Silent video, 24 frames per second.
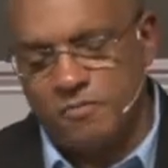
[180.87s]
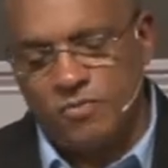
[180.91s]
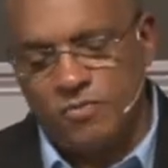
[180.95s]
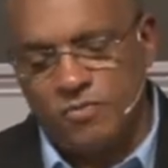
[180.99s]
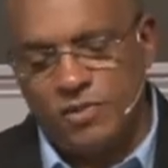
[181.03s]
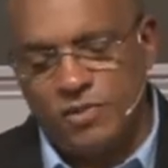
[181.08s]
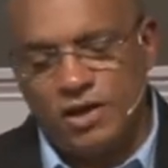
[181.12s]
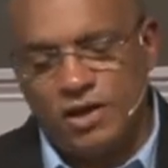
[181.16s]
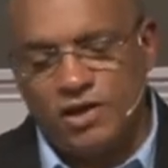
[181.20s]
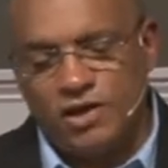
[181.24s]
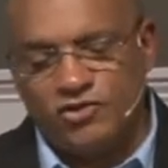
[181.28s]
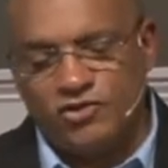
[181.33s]

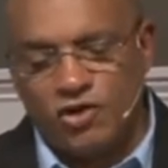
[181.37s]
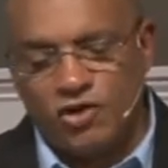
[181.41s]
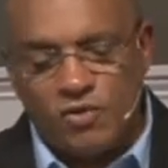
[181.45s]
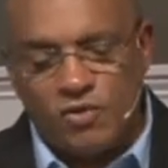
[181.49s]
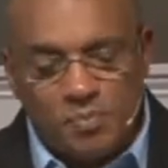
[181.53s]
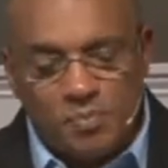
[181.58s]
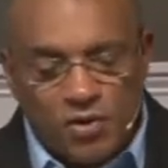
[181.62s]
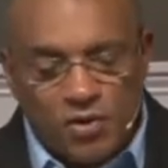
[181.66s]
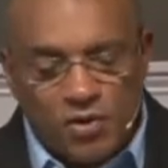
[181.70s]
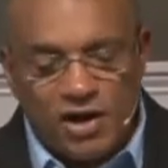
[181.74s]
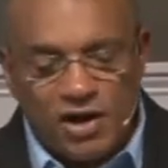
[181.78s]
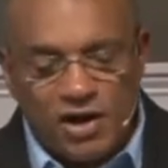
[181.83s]
And so we
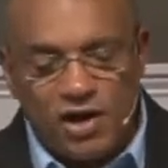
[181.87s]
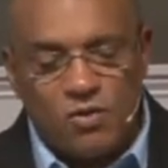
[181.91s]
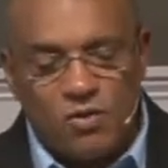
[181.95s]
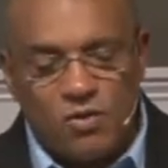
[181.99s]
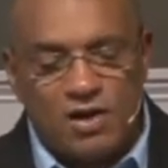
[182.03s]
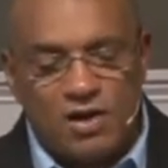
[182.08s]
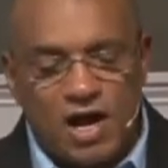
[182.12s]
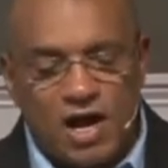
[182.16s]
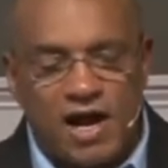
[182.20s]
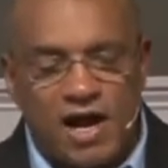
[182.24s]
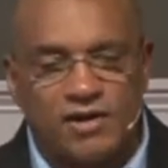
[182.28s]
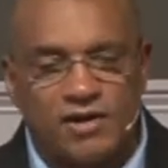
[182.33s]
pray, oh
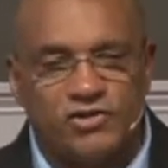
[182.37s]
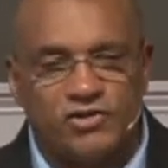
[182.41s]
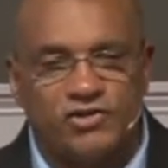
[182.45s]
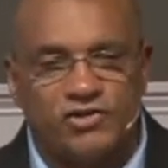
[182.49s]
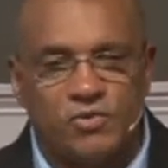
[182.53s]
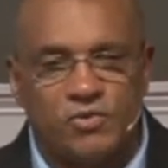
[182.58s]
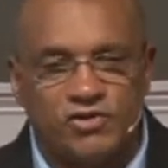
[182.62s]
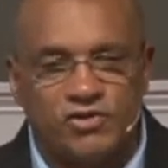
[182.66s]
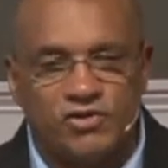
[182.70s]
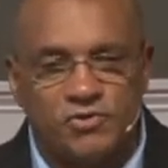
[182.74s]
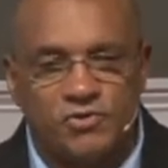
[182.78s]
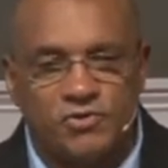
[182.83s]
God, that you
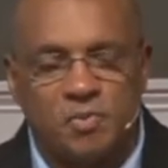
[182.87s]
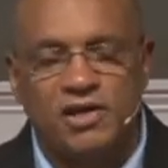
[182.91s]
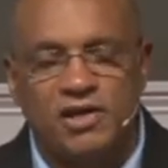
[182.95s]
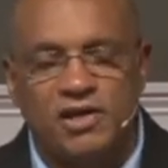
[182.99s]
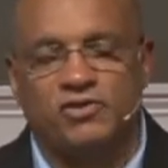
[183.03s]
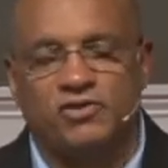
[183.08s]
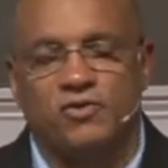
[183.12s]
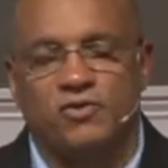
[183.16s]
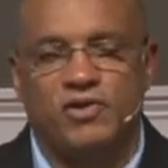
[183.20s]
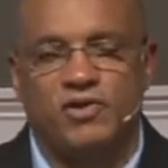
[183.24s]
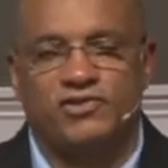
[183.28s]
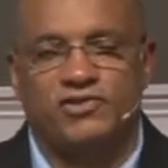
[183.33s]
would speak
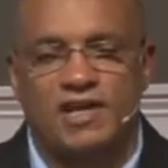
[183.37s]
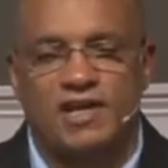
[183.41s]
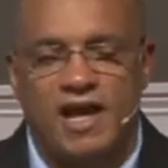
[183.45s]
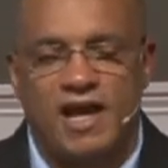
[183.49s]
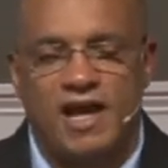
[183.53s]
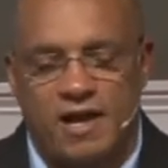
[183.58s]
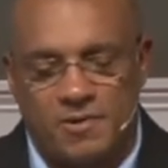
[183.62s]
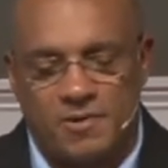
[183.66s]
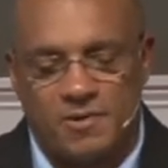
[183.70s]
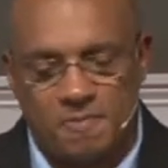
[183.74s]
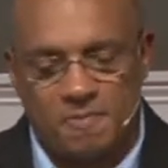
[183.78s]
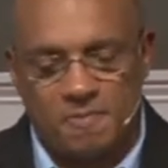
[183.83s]
to us
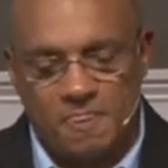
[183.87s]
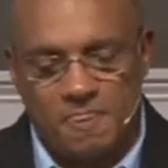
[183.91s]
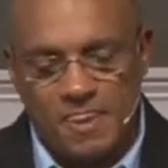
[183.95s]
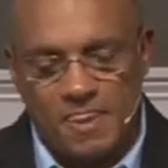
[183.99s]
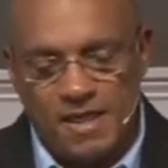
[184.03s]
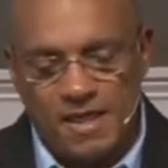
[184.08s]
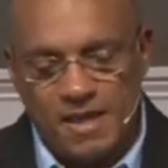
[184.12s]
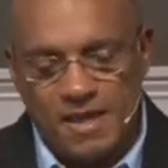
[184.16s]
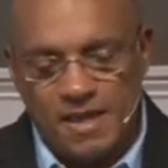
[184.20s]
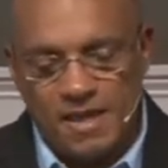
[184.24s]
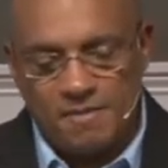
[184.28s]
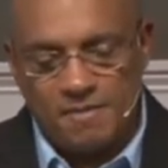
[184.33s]
now.
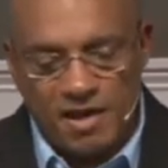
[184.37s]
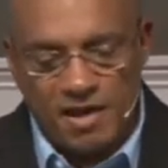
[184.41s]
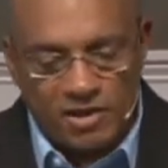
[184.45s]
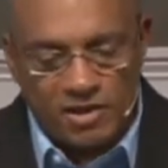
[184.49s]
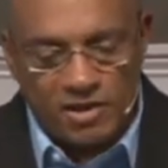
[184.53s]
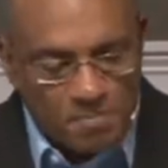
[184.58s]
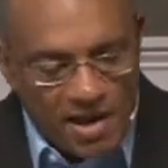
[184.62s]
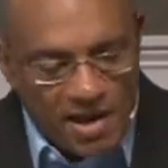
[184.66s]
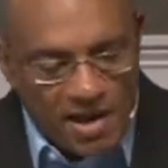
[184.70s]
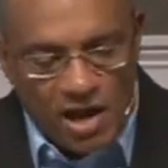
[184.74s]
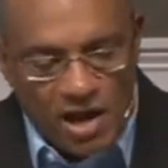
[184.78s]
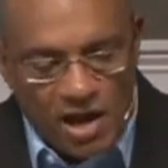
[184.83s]
By the
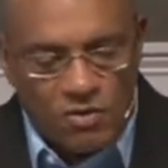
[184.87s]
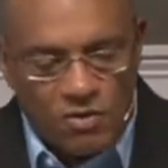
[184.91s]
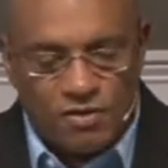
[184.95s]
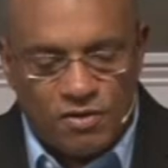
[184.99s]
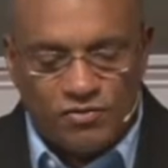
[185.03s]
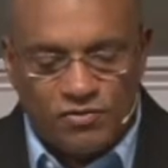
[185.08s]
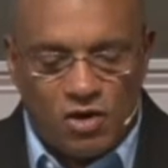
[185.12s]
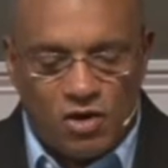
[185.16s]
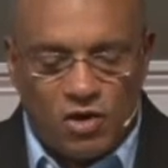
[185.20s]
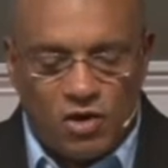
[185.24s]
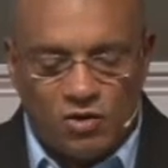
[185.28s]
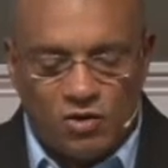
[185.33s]
power of
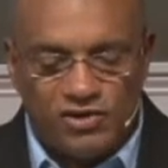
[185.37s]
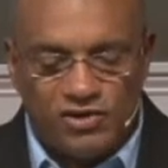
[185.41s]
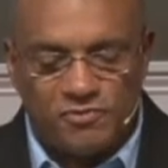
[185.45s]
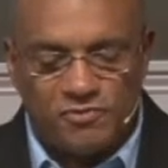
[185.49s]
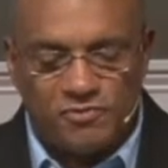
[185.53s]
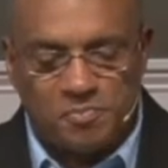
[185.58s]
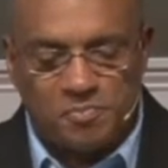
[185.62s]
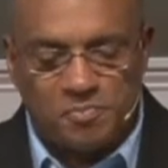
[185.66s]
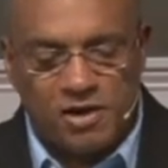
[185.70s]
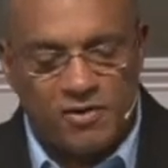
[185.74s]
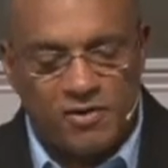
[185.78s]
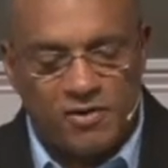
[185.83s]
your Holy
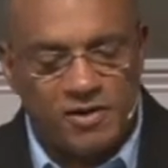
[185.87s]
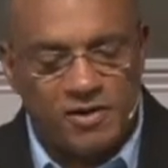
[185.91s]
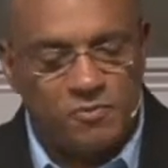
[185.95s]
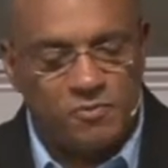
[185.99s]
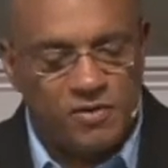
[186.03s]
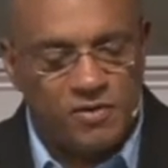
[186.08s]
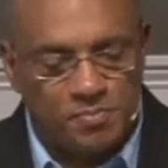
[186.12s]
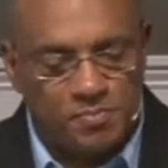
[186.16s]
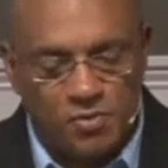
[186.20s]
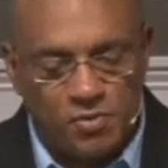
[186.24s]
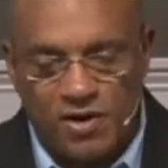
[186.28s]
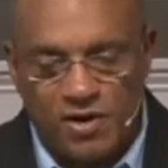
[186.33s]
Spirit, we
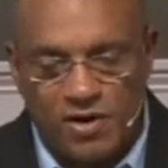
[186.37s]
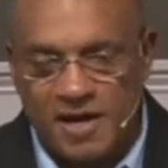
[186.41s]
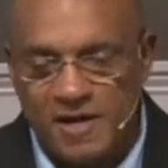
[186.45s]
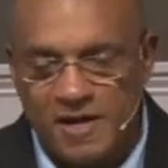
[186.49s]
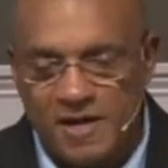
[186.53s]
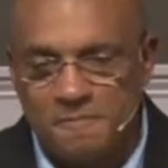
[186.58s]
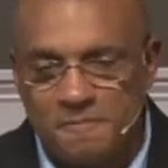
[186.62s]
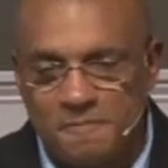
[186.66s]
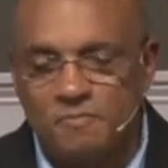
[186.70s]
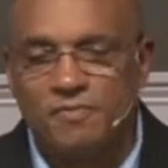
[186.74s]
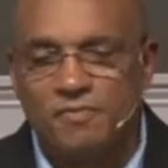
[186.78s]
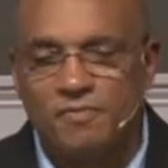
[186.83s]
pray.
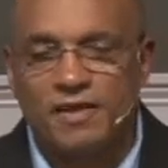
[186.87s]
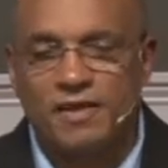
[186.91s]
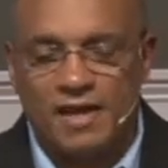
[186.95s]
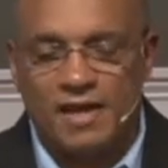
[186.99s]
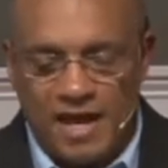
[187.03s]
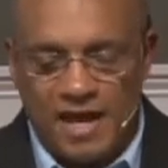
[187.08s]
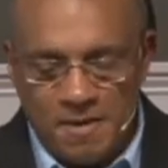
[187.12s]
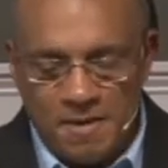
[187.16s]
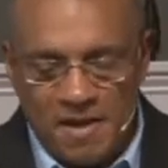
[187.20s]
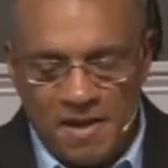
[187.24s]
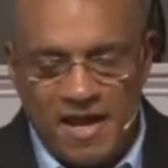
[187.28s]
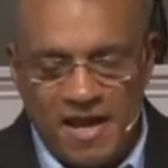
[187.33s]

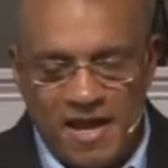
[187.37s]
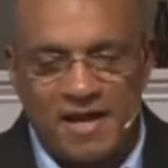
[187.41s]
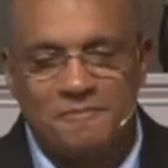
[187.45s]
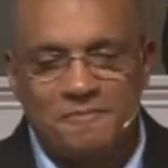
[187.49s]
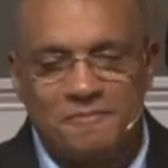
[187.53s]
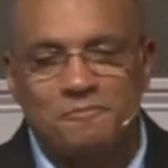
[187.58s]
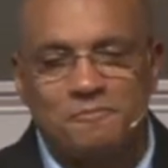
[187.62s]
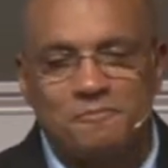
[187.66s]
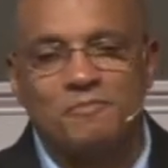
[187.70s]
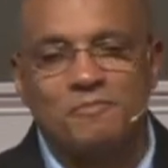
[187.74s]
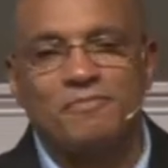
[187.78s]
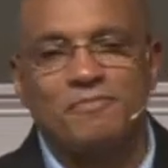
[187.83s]
Amen.
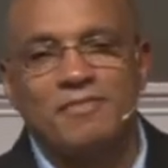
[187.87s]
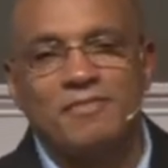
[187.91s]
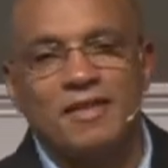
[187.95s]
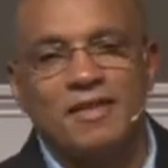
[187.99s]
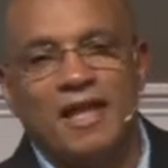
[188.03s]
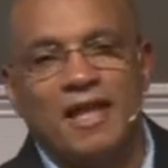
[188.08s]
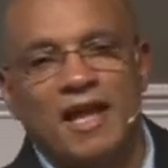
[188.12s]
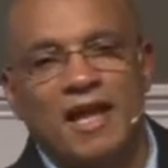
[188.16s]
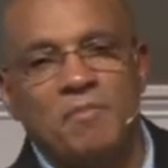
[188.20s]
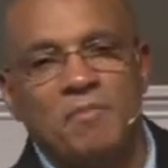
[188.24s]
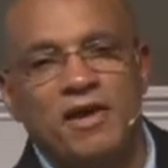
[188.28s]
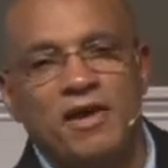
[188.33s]

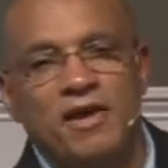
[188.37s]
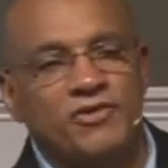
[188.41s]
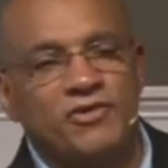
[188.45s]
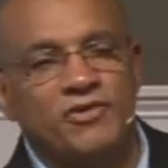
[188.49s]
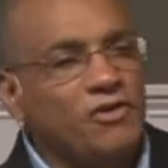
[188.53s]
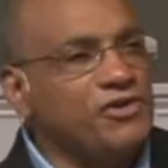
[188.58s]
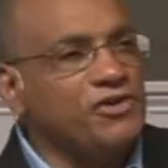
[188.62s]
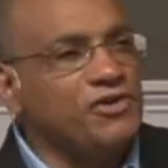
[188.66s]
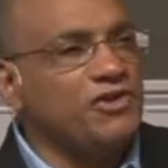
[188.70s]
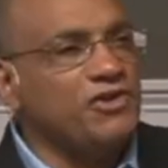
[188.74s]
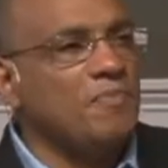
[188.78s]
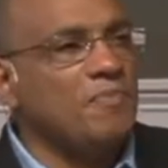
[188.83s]
Amen. Turn
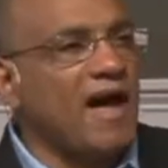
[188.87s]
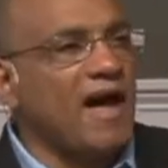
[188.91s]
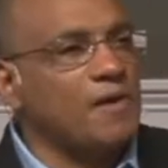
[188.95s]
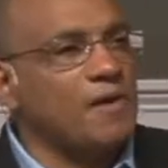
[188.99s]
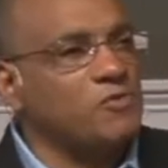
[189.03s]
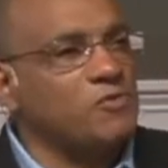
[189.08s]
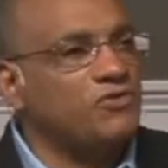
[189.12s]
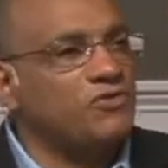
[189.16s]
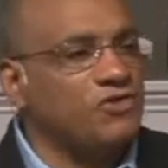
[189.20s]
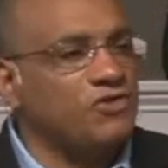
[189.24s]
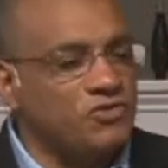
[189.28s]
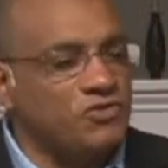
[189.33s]
in your
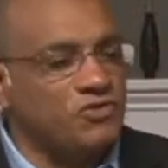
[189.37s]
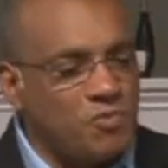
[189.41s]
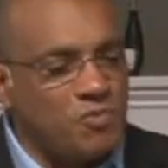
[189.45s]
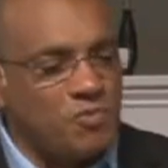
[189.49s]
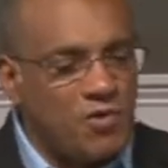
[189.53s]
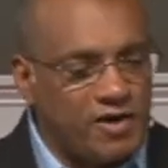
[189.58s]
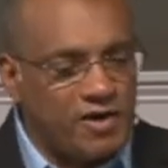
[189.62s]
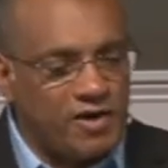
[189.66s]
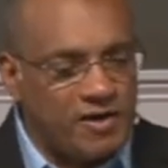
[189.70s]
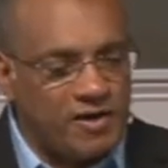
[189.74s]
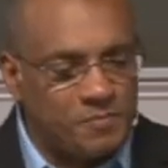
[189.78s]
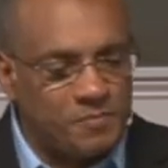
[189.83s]
Bibles this
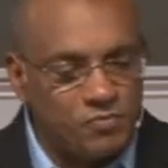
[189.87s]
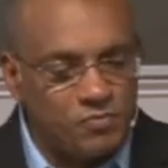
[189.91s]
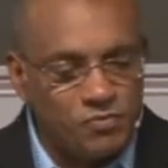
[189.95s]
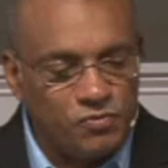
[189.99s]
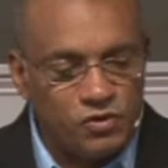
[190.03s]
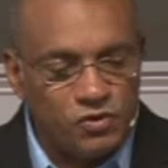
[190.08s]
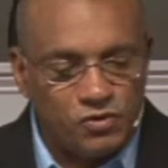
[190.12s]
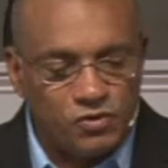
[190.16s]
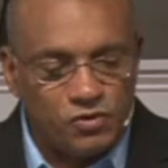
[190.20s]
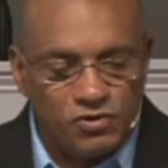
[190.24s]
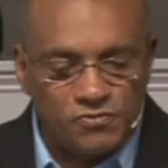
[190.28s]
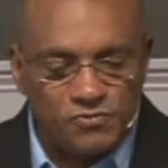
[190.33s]
morning
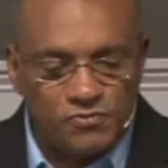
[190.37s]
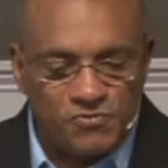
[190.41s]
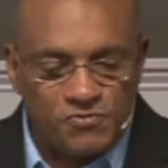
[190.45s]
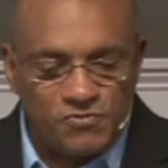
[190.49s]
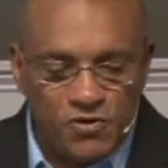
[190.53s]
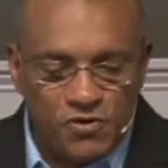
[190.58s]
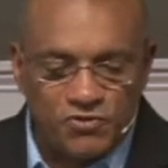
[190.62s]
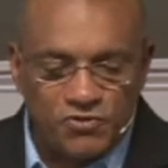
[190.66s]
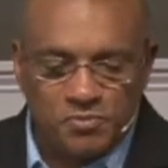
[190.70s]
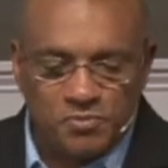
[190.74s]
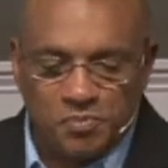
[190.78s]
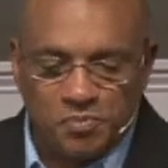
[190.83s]
to 1
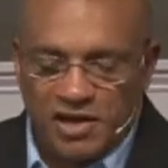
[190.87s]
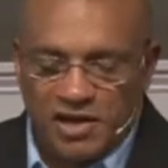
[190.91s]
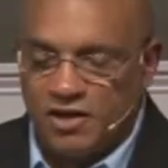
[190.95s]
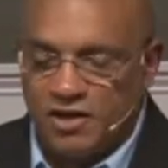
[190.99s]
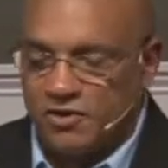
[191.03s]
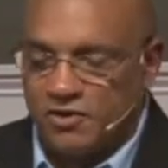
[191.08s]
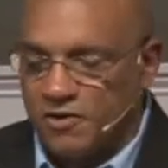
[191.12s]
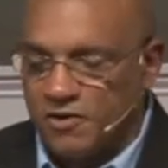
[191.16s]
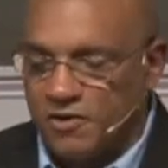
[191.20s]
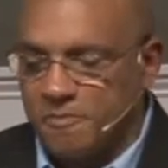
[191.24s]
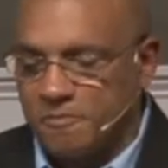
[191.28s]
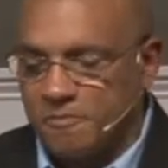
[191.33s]

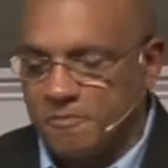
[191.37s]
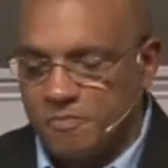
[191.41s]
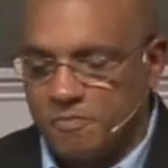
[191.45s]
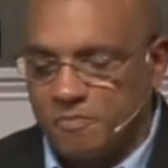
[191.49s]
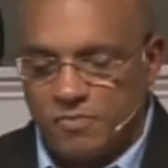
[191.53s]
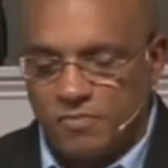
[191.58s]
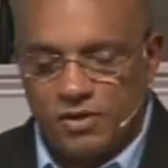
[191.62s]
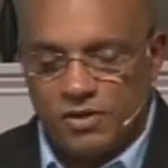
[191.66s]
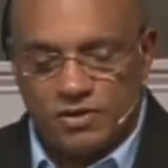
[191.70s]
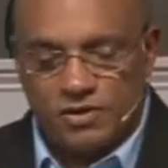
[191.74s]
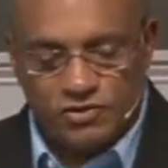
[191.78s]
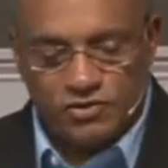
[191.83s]
Peter
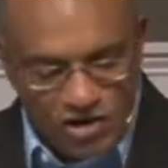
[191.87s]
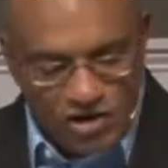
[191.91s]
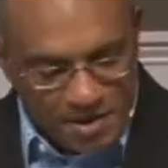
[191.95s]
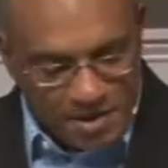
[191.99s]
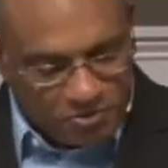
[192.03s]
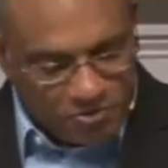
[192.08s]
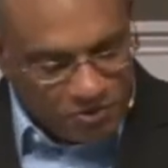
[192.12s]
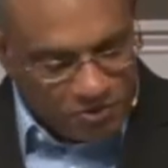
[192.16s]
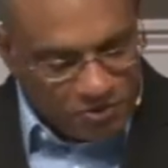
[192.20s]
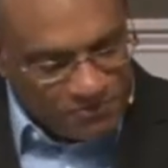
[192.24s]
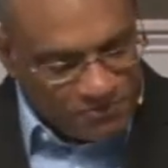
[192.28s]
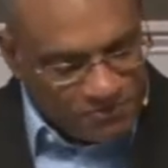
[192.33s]

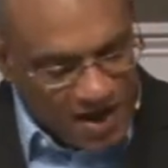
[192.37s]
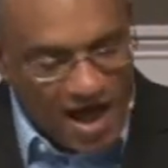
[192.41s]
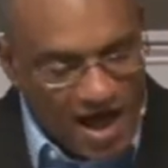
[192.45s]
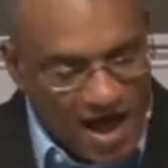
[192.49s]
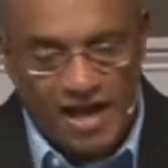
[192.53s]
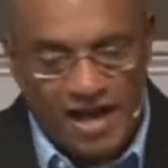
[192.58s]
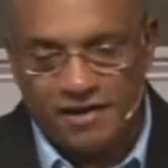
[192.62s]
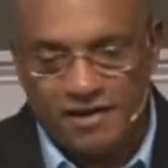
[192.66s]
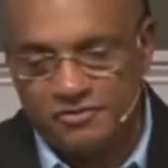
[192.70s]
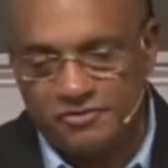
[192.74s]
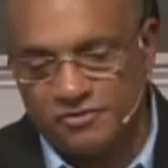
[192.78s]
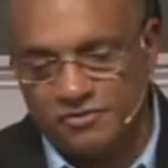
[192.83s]
chapter
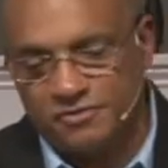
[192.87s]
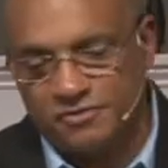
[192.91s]
5.